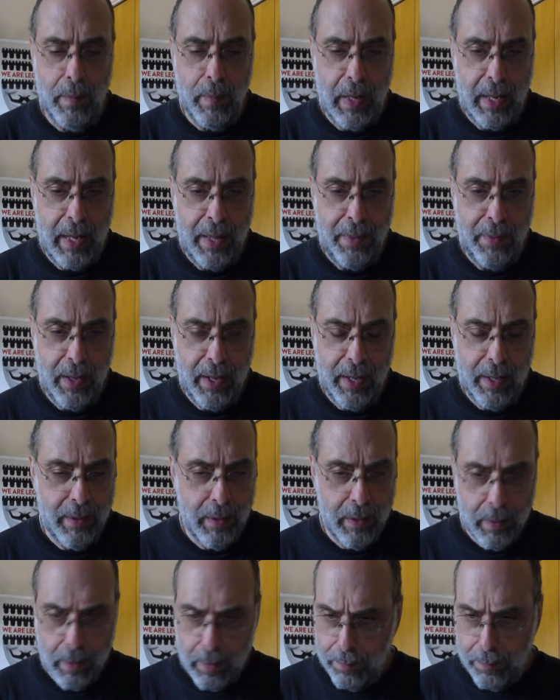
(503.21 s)
And then
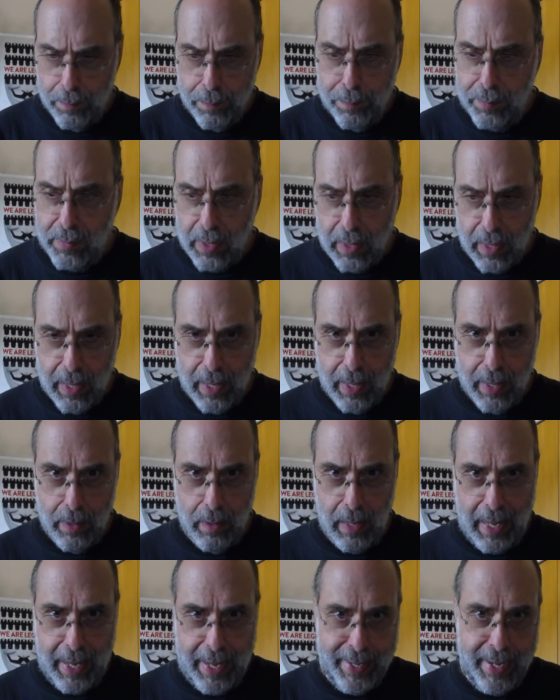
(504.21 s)

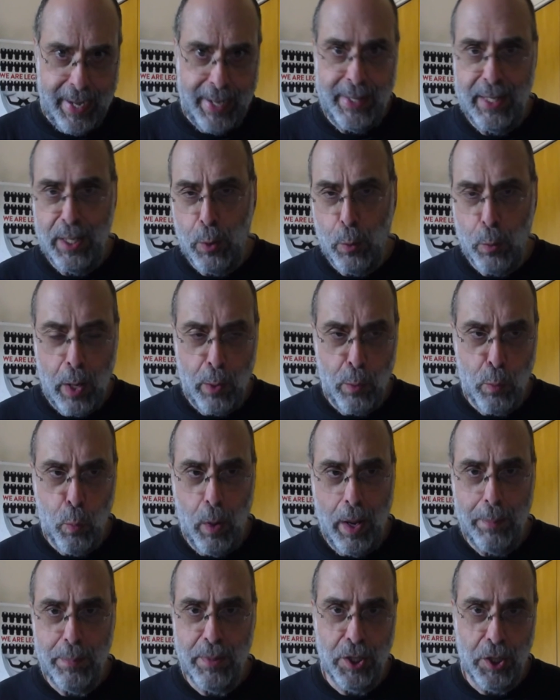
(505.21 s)
I did a
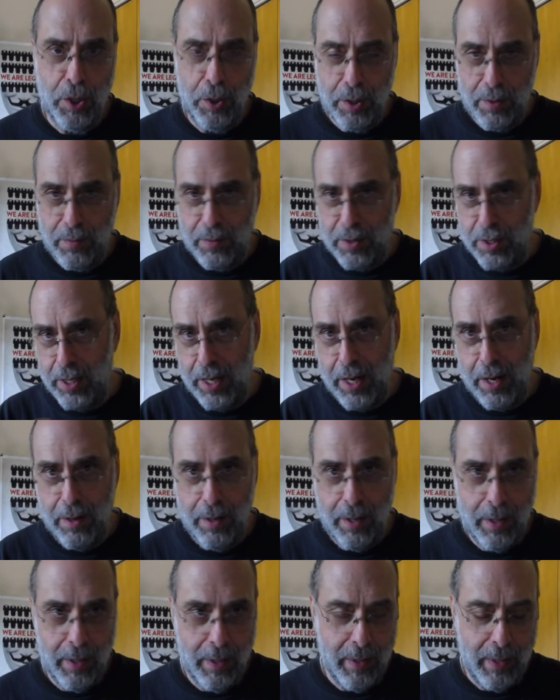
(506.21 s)
web search for
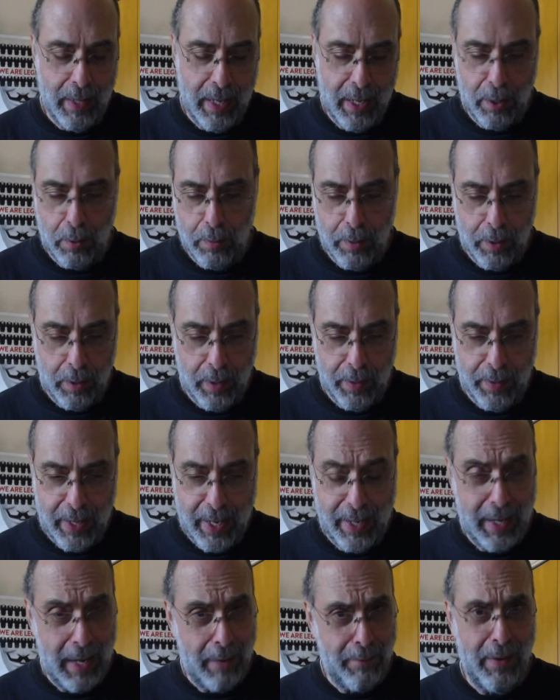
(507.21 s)
terra and aqua and all that, and
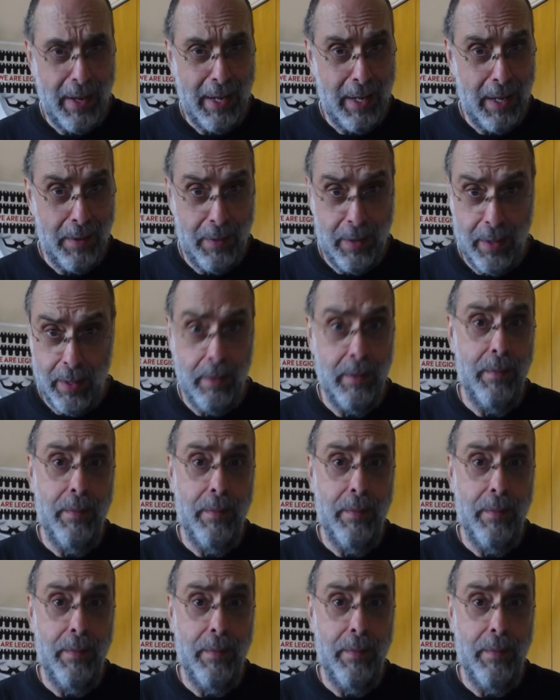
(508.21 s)
I found out that